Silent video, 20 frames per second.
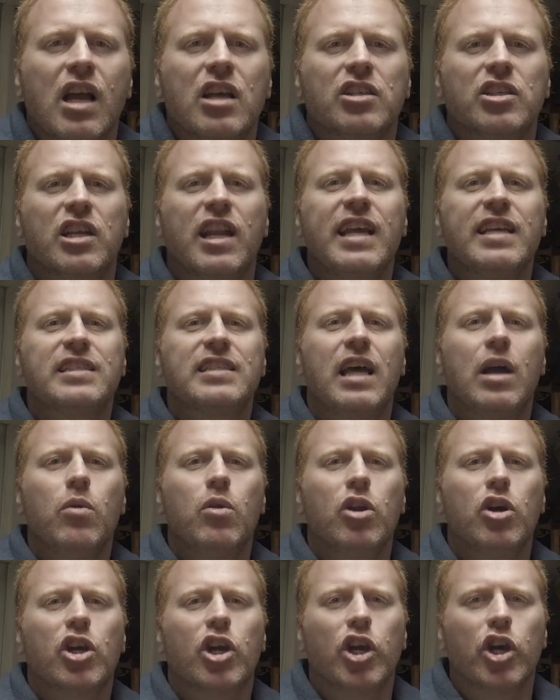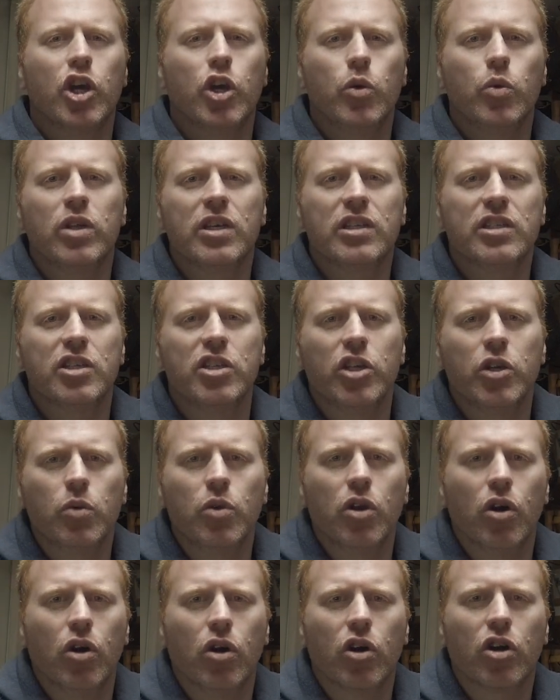So let's now look at who this new
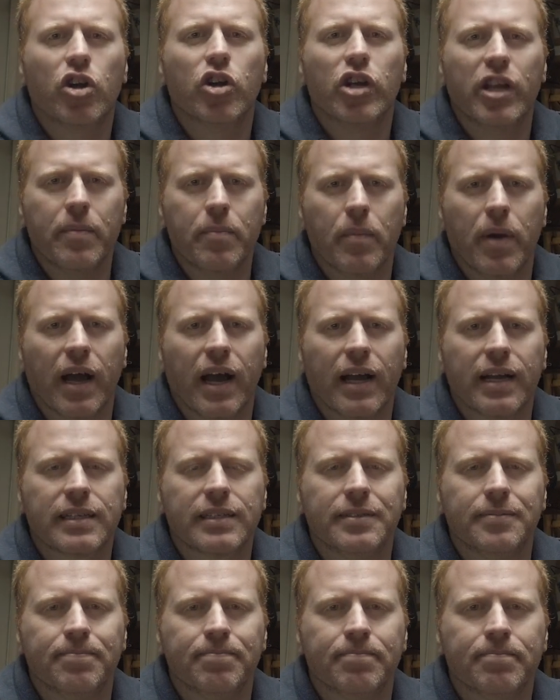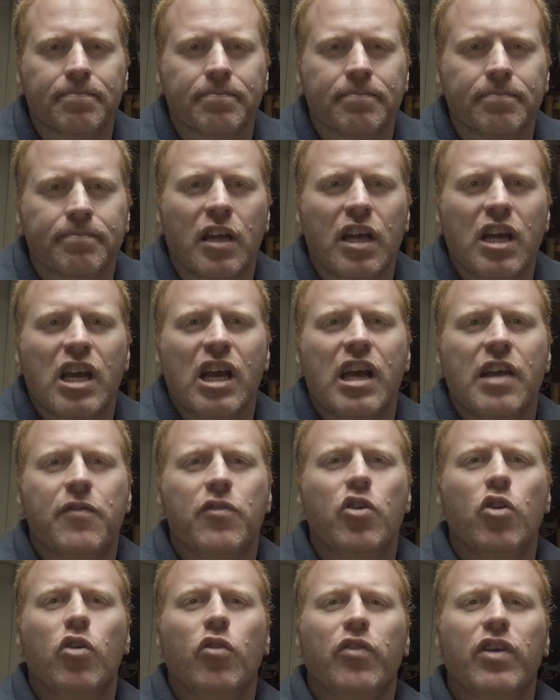law could impact.
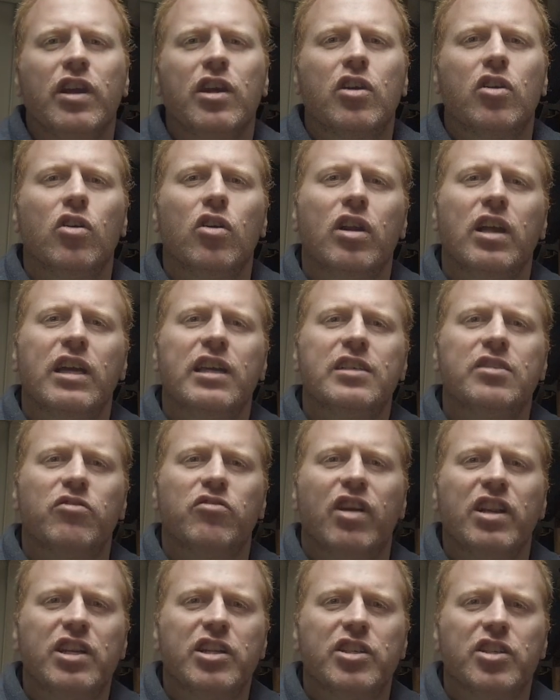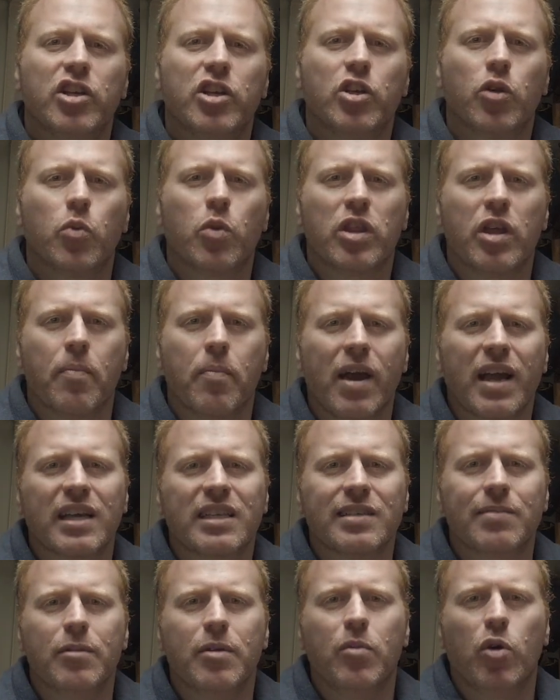If your vehicle is registered with a
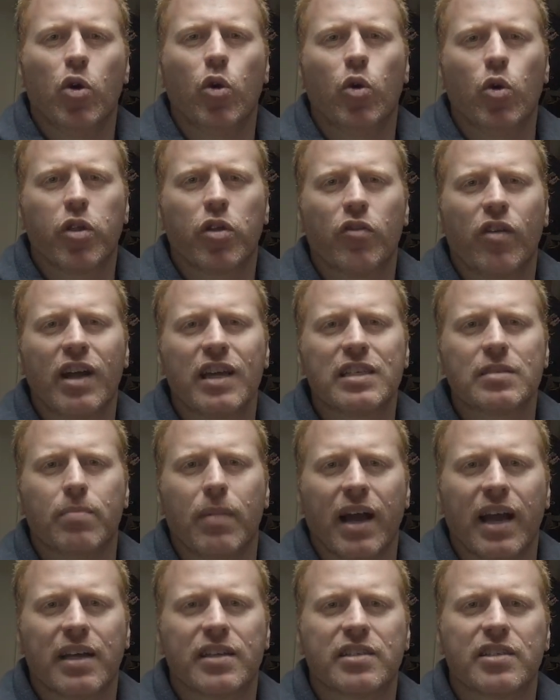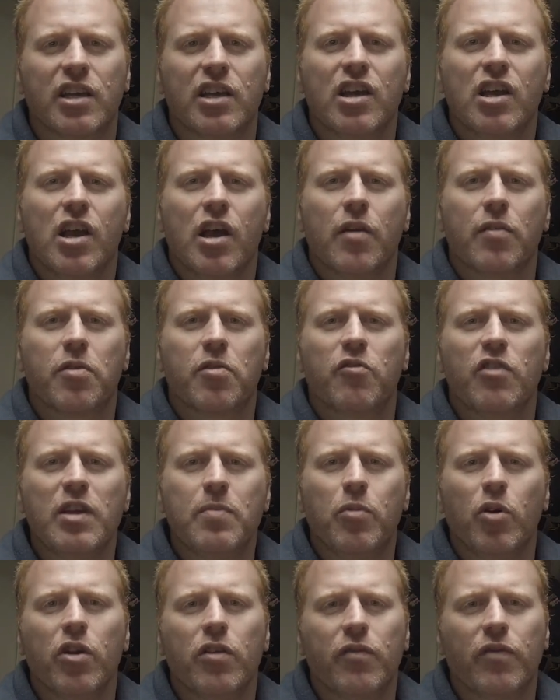maximum authorised mass of
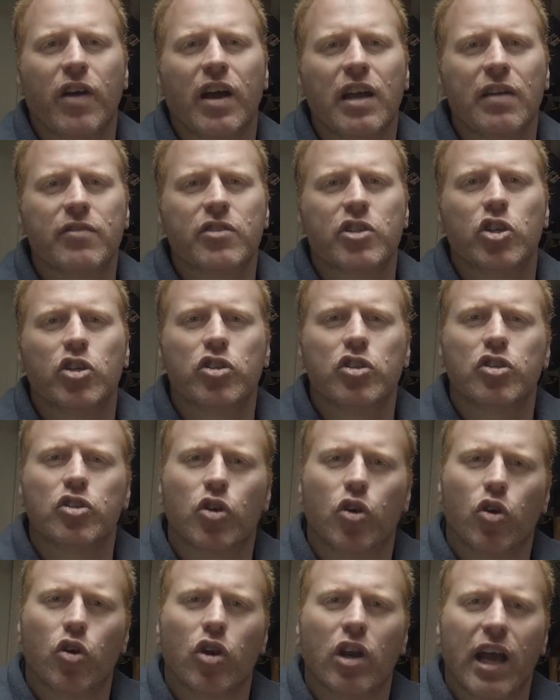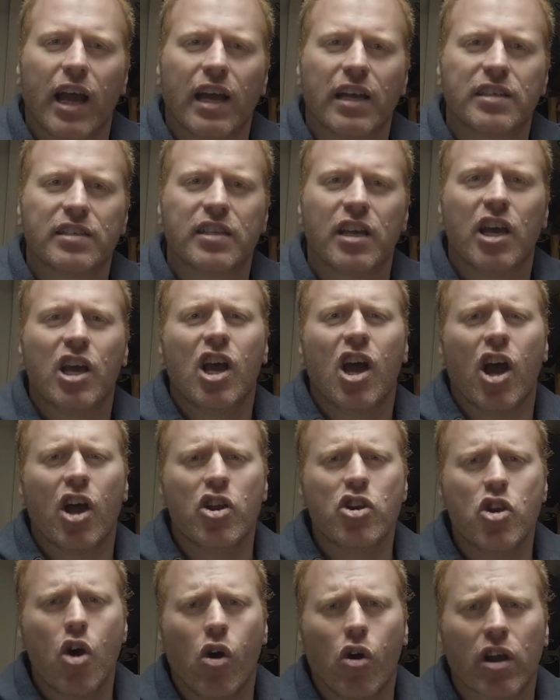3.5 tonnes or less
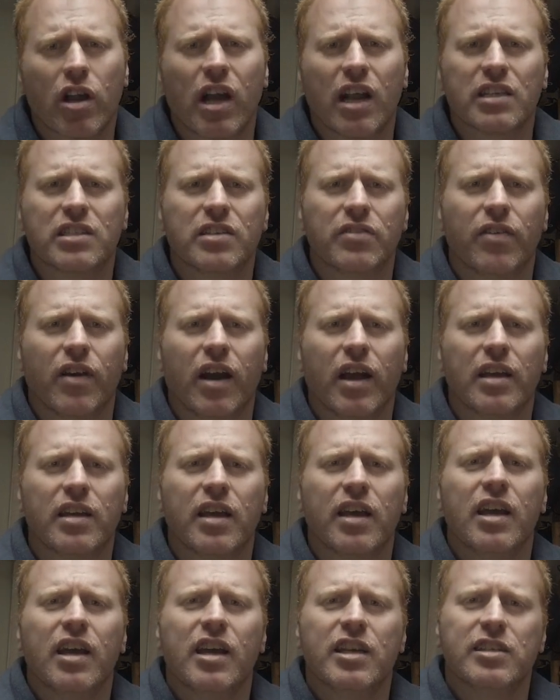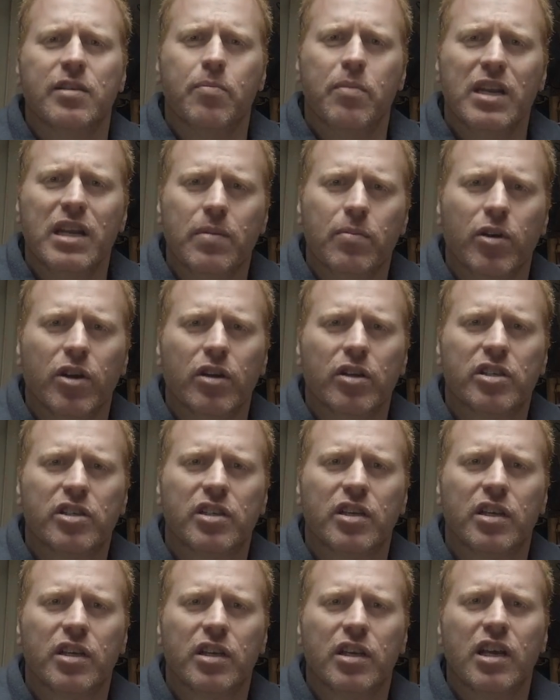and not classified as a
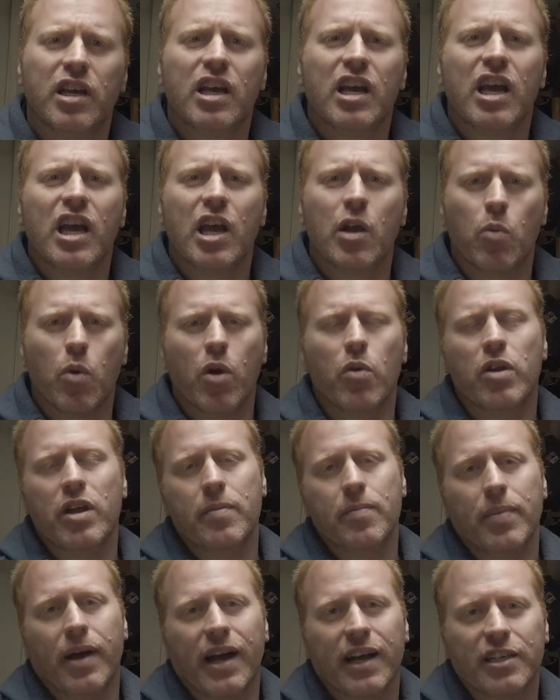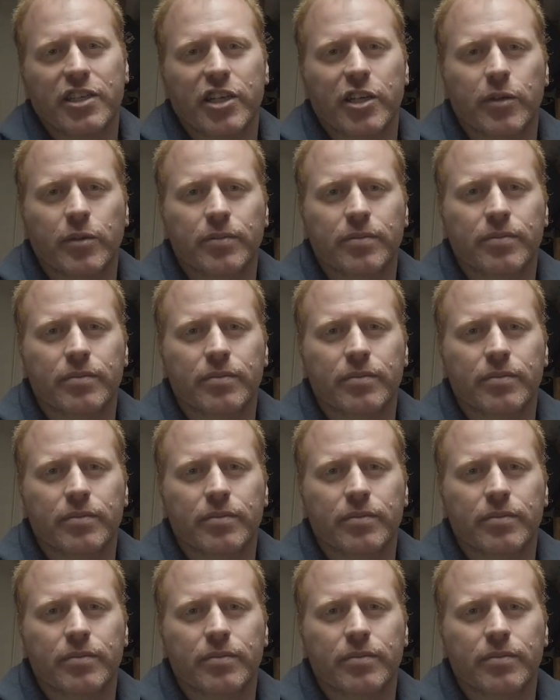minibus, it won't impact you.